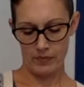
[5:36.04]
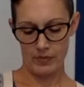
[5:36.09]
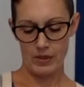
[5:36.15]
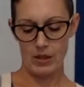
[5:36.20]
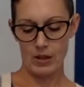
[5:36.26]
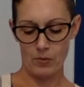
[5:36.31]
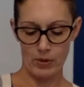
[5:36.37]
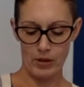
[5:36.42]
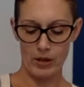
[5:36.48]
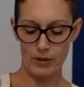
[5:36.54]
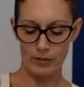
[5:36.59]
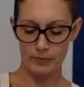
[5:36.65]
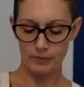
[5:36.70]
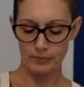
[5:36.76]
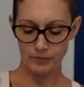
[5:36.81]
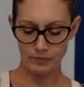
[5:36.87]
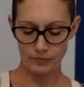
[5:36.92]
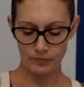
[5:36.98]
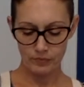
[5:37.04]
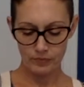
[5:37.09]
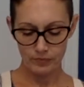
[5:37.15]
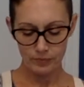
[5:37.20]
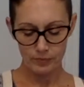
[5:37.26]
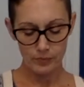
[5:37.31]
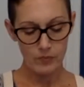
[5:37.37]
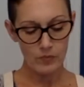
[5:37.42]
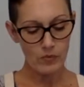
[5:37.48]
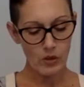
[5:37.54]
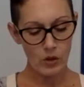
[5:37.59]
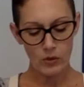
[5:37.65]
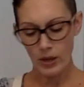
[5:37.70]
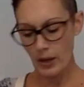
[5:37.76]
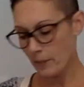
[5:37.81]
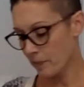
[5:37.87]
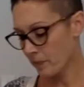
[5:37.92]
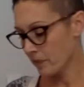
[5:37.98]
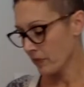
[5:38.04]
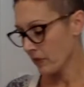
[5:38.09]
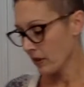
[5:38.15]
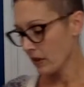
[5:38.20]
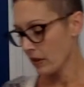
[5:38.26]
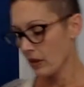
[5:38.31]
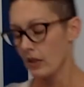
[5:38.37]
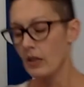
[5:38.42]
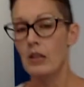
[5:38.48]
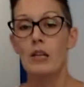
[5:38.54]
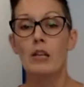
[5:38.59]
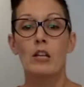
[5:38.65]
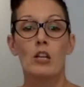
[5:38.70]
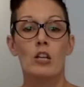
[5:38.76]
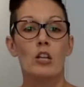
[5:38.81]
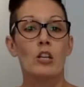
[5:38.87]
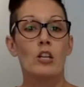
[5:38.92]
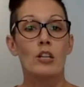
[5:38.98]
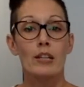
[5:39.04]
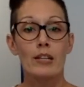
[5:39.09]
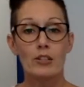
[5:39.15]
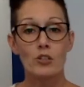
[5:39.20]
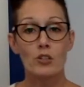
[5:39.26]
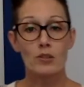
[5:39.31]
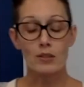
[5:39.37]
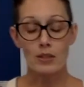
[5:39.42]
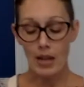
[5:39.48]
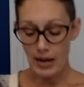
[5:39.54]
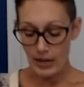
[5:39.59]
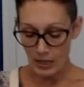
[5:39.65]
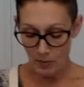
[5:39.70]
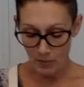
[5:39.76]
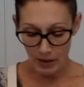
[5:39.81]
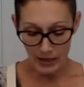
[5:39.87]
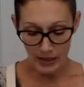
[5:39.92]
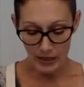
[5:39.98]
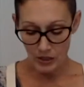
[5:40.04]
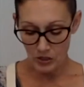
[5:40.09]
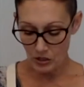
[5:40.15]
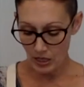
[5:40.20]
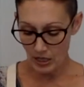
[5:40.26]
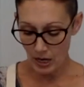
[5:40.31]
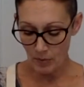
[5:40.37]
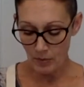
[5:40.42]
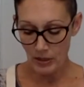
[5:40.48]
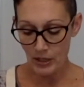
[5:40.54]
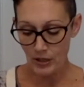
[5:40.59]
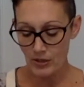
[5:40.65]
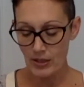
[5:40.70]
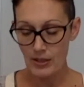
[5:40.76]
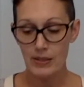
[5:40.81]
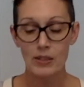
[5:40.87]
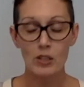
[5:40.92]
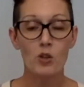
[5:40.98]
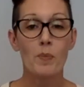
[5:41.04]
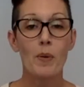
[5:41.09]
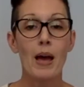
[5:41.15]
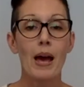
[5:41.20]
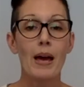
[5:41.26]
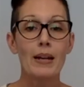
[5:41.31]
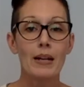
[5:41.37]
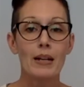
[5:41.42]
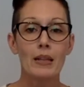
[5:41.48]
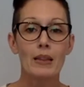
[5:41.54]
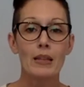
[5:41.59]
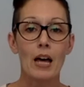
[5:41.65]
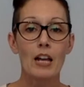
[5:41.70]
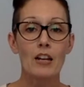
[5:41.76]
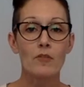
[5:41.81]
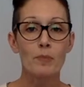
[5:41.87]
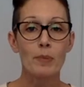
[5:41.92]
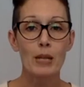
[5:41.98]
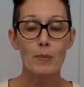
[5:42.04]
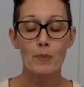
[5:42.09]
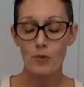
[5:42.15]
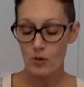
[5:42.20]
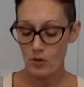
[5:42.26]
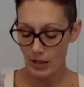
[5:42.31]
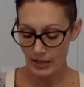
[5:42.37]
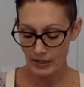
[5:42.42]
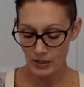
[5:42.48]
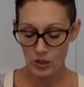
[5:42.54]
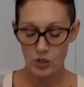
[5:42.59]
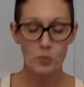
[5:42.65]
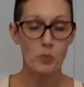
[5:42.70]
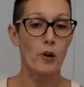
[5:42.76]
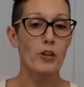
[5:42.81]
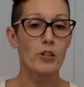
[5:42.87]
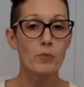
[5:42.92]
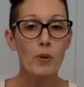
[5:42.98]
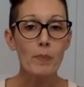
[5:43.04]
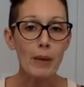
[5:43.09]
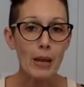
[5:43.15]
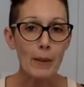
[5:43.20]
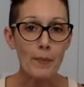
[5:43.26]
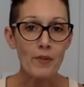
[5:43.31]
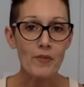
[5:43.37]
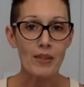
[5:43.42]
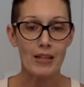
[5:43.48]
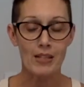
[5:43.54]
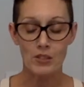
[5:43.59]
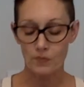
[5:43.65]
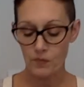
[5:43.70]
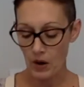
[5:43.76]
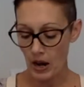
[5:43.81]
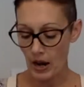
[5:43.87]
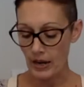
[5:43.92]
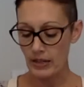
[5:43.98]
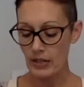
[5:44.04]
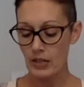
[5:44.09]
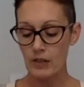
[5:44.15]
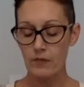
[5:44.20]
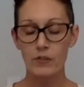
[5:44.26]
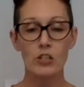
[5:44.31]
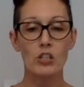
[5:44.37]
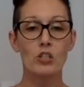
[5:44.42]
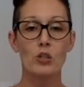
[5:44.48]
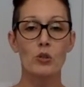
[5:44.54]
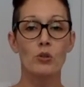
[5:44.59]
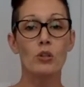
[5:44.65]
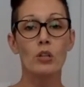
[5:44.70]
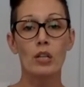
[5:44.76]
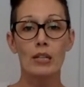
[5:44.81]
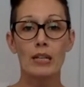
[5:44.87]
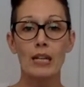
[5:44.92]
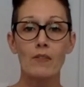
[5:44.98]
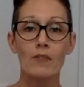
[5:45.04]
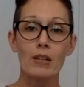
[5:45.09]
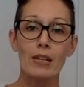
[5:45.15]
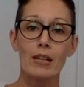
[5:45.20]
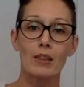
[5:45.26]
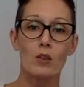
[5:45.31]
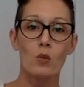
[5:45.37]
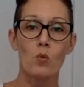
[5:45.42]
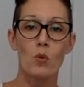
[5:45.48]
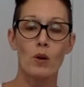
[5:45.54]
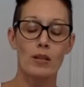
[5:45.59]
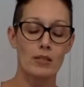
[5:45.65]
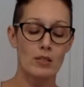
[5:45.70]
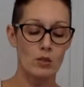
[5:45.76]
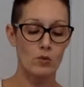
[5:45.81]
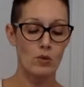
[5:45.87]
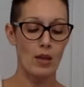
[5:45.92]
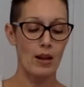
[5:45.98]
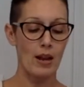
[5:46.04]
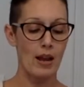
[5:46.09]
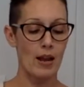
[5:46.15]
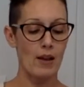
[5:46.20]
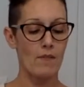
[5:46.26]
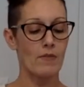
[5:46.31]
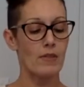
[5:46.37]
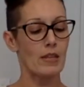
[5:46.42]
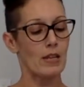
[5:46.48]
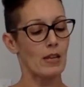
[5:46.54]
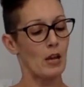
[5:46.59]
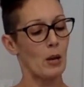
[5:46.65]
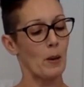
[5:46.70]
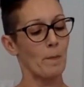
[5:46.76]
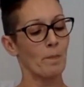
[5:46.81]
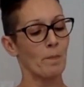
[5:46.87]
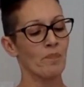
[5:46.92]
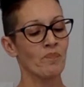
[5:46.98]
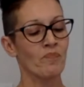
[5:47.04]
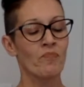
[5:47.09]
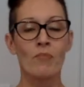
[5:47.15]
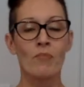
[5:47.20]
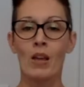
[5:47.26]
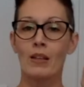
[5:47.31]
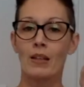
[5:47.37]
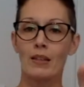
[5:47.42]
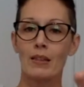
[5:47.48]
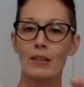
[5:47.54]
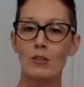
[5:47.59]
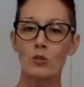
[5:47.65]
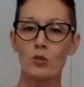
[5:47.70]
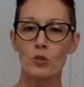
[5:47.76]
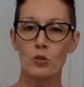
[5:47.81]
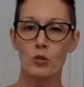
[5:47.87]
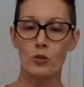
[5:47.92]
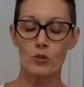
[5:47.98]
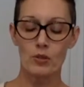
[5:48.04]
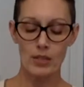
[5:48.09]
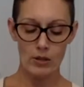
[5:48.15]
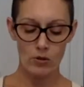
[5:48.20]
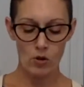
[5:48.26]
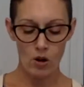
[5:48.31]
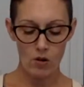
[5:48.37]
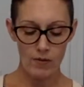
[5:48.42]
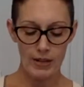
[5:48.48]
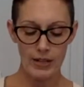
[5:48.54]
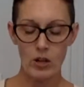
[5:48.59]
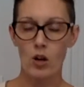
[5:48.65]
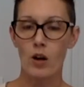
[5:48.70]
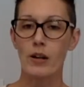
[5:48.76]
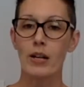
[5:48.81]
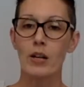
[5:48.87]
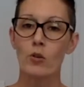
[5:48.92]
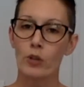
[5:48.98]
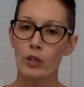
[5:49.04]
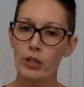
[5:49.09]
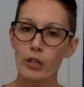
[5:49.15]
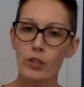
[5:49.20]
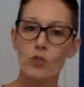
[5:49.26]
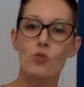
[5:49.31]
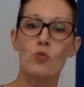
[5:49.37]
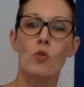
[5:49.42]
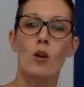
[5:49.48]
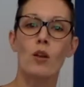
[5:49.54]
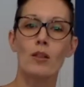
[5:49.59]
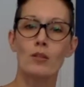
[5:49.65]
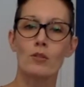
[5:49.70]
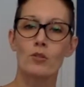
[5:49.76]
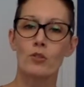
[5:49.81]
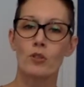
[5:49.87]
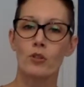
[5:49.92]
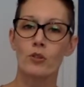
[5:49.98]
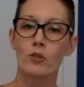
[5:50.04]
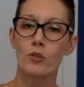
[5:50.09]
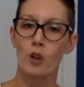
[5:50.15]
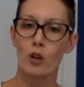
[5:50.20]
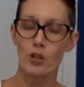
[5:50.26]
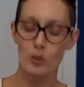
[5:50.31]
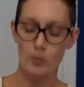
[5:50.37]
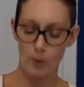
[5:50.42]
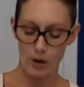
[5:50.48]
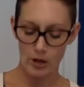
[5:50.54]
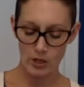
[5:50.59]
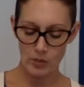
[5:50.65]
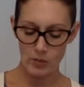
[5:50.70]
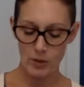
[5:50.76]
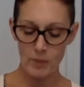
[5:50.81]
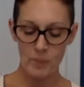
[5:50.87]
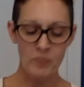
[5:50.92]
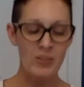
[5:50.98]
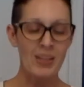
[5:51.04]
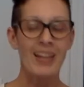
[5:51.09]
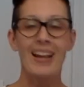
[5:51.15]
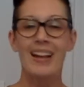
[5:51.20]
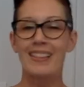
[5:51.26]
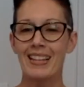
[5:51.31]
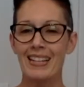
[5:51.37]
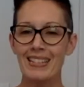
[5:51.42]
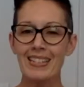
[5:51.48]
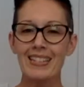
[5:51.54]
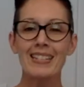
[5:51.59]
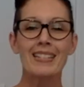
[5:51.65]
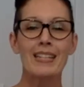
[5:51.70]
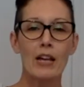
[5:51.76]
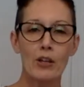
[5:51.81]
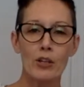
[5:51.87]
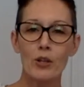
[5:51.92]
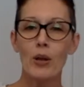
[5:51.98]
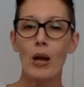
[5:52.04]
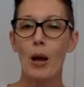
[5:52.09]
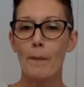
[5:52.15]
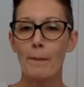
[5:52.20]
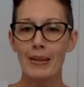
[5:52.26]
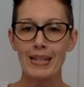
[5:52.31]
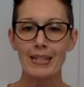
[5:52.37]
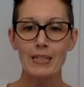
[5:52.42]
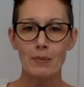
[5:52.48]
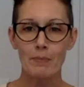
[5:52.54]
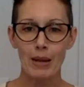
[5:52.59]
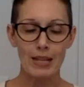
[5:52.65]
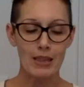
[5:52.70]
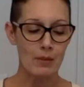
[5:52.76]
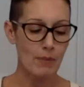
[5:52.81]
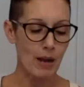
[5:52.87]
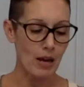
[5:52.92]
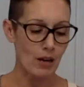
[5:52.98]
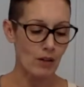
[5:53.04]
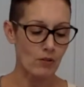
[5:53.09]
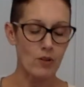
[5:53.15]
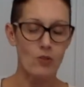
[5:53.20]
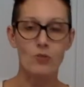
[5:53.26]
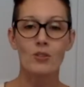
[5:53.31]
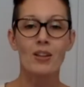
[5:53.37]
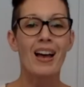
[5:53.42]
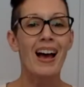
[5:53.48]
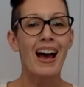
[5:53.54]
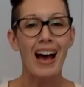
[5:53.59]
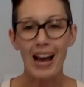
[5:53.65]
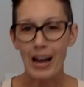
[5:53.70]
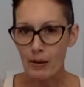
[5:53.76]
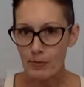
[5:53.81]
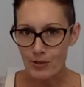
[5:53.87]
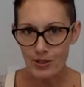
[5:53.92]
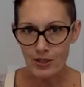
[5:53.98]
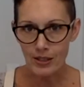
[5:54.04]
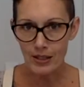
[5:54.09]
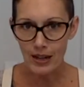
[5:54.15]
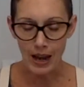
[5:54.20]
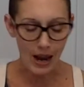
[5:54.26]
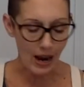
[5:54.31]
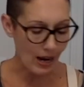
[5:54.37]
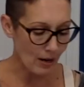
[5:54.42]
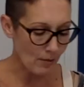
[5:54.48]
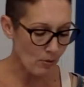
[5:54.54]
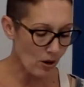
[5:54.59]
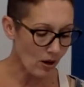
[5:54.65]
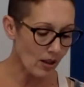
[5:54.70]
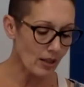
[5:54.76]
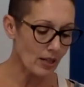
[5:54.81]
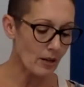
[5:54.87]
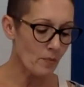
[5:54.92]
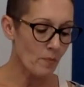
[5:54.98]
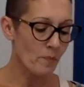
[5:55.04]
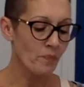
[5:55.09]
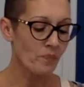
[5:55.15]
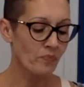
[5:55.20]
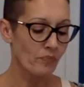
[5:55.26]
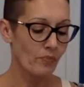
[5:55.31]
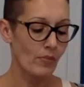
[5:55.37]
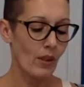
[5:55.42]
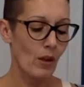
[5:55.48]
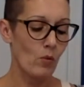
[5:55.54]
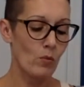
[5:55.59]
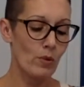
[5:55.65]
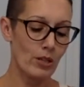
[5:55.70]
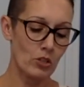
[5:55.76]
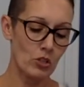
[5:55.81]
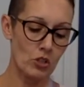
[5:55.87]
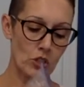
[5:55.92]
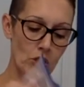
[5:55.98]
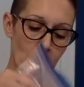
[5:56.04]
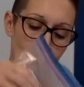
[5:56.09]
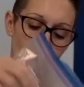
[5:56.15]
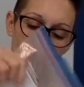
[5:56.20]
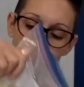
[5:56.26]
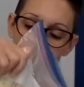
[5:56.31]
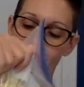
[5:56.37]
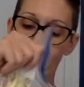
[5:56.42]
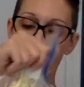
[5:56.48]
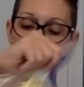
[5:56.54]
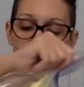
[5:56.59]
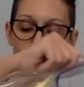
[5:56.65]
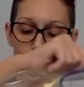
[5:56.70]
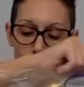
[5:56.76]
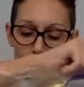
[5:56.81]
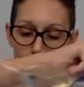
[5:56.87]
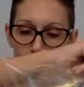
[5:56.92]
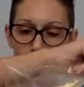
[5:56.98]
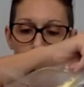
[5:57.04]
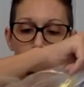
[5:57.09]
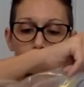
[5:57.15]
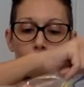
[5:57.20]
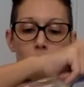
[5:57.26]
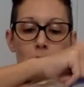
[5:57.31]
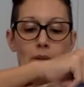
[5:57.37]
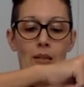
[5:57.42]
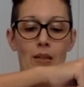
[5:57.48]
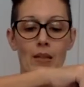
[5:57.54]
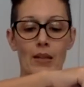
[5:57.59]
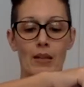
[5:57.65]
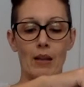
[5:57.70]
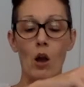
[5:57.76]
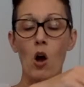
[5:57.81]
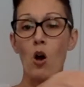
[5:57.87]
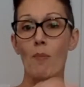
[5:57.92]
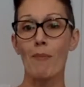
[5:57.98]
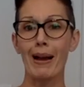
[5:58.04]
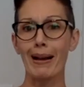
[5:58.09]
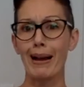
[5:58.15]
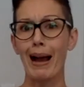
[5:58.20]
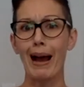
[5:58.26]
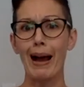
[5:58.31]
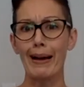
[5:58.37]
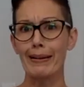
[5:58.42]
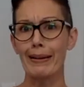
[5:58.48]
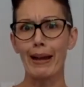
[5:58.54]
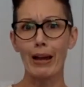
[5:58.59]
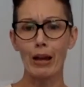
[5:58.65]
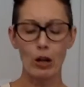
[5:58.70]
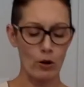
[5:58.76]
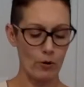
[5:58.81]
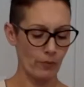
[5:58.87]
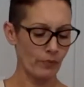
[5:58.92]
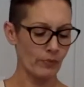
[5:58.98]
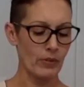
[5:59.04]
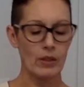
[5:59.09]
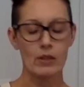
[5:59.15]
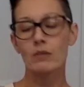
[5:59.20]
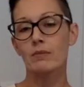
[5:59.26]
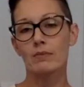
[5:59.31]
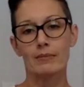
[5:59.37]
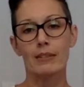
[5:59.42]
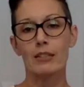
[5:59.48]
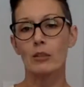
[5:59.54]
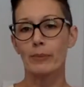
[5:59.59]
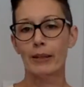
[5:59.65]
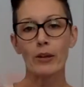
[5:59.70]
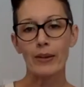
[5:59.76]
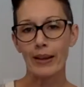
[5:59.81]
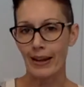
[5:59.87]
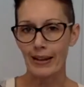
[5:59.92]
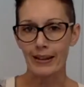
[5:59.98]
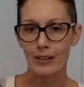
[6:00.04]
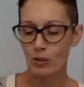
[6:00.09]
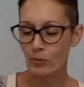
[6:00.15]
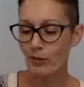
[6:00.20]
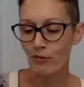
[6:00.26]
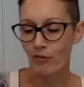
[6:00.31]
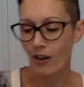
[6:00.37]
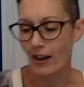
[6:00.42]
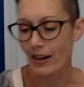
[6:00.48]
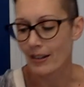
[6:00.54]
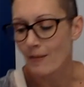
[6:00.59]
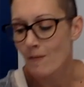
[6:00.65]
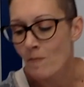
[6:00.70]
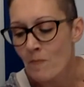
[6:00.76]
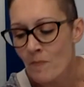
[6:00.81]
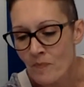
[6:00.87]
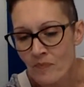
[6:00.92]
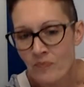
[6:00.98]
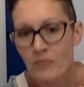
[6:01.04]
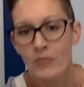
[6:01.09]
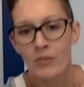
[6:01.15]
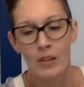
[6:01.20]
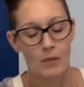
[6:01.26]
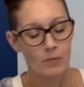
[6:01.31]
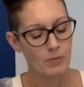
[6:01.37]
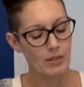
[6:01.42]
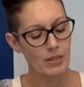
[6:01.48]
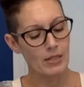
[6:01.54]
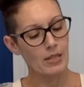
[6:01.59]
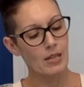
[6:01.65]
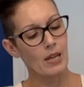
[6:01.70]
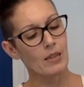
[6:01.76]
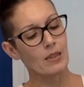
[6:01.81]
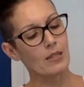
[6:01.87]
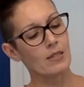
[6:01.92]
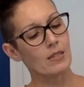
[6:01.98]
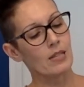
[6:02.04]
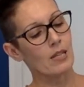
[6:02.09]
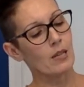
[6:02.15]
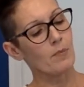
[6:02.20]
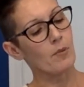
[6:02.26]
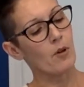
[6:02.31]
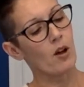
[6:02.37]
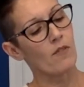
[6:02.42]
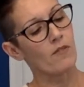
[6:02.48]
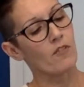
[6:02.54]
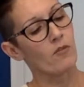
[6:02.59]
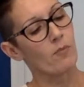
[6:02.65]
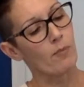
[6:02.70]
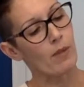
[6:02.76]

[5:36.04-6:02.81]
There we go. Okay. Get your lined baking sheet. I'm going to use a Silpat, and a lot of people like to use parchment paper. That's fine, and if you do, you can even get the ones that have the um, like little circles that are already on it, or you can draw little circles on your parchment, and that's going to tell you how big to make the macarons. I'm just going to eyeball it, which most people would be like, oh my god, no. It'll be okay. It'll be fine. I'm going to cut the tip off of